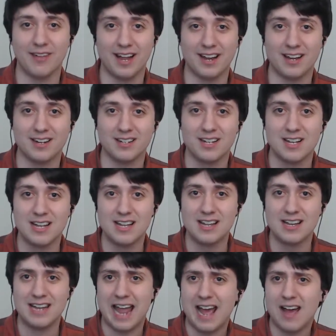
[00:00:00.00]
And
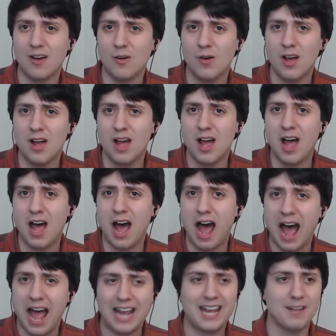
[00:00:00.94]
now
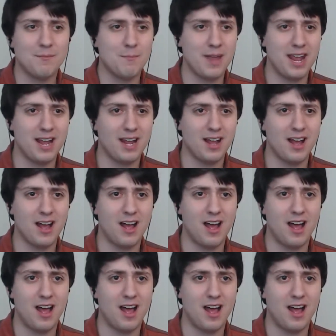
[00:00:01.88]
I can make